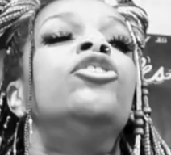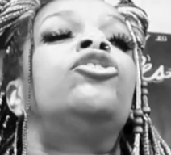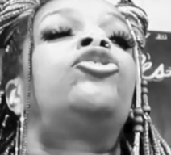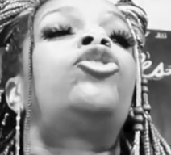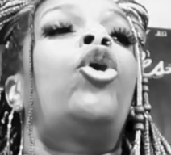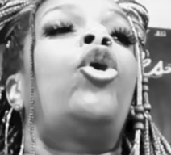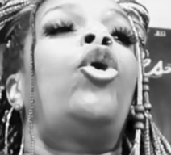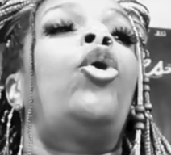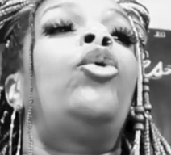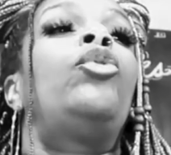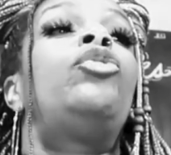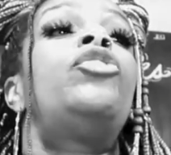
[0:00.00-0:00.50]

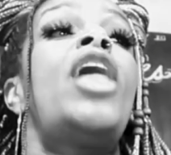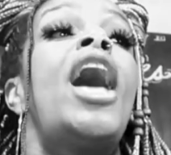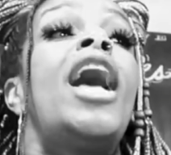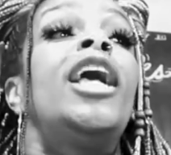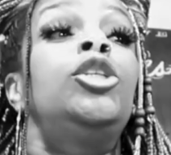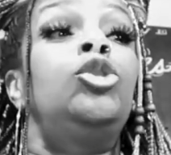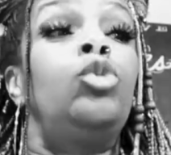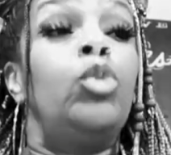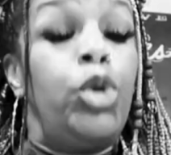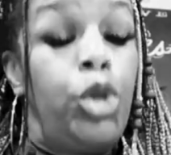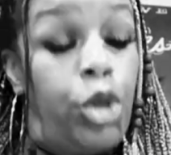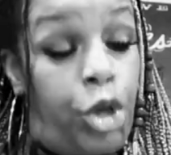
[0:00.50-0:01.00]
So
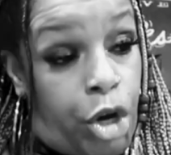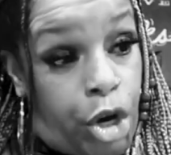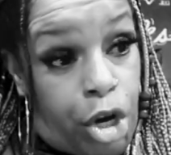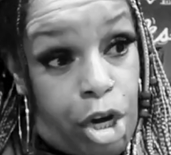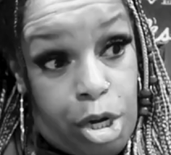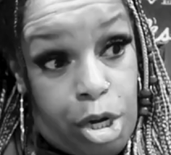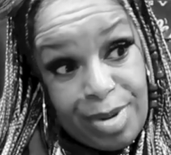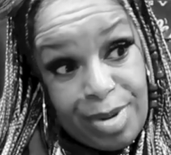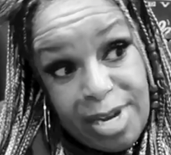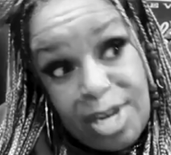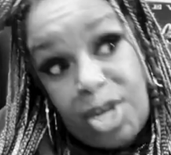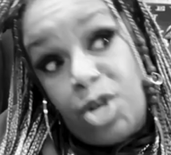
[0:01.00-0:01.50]
that's what you're
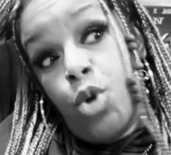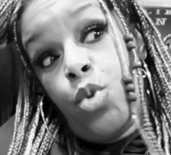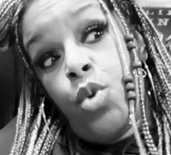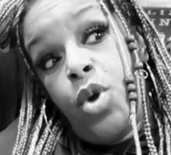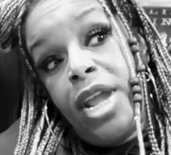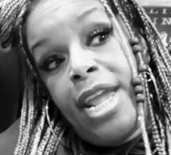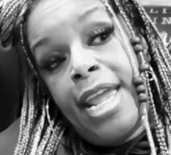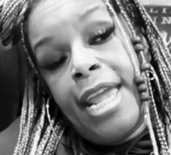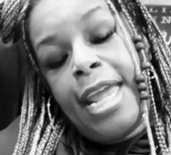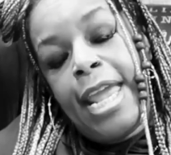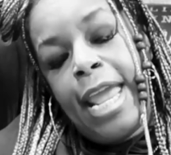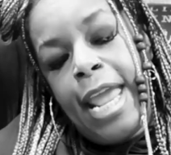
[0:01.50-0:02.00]
be
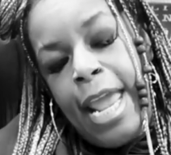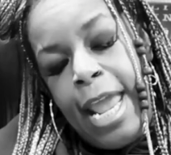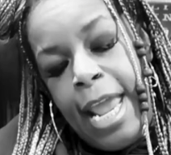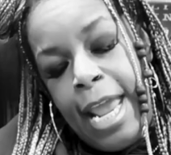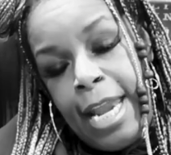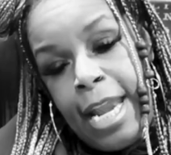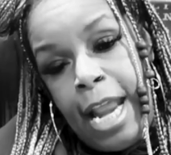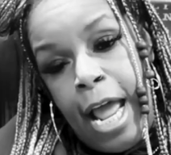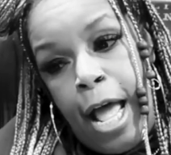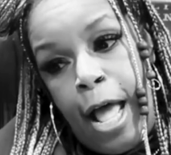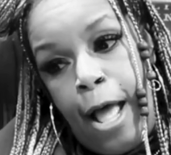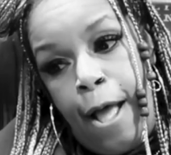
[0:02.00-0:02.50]
doing.
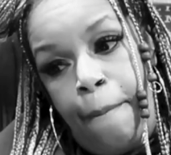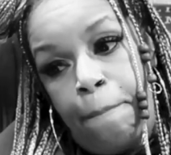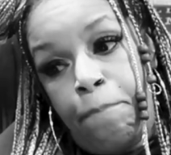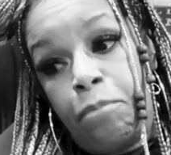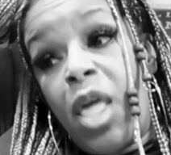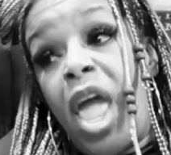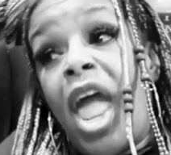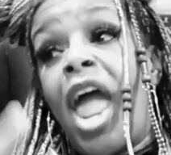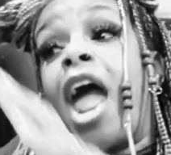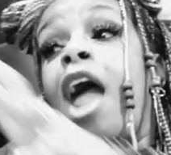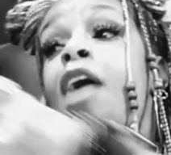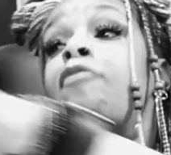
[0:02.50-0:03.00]
And
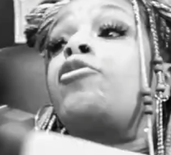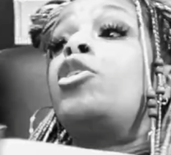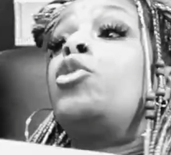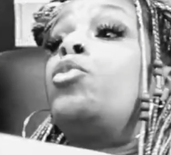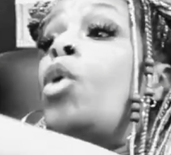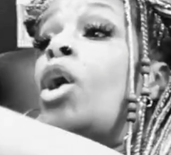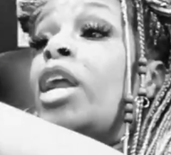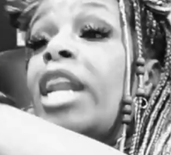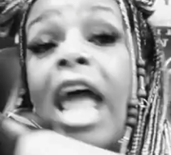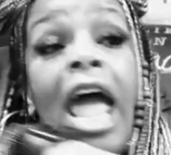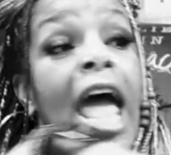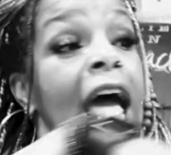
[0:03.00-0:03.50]
um
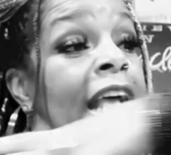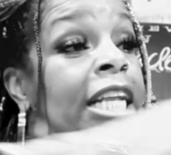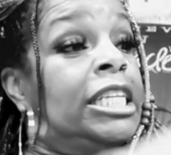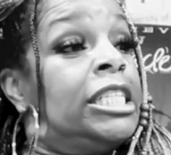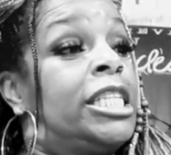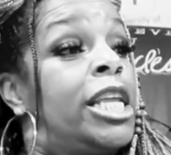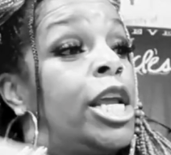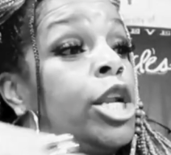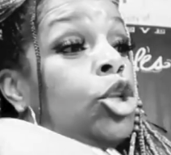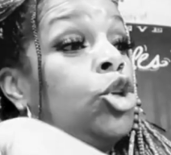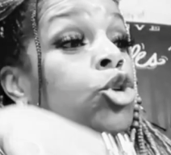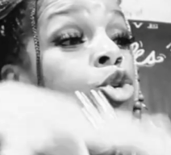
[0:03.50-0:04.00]
everyone
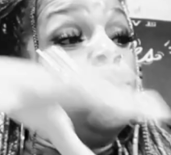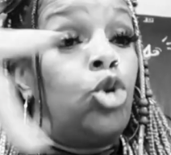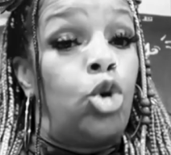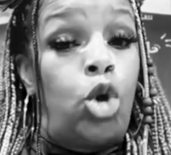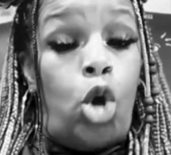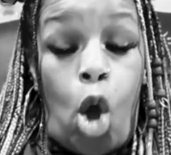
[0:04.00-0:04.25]
has their little